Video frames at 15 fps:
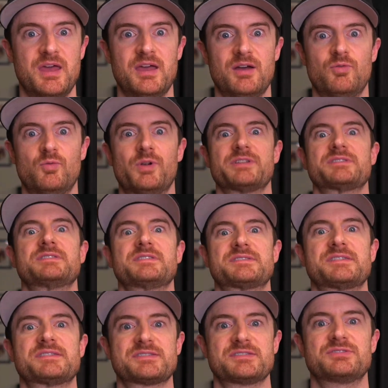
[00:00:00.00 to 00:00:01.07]
What does an
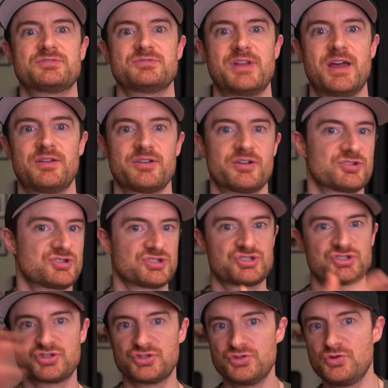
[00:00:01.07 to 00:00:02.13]
assistant do now? There are just
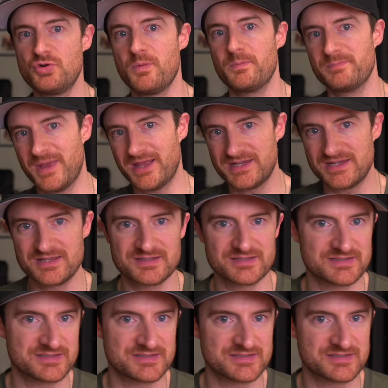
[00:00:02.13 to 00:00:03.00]
too many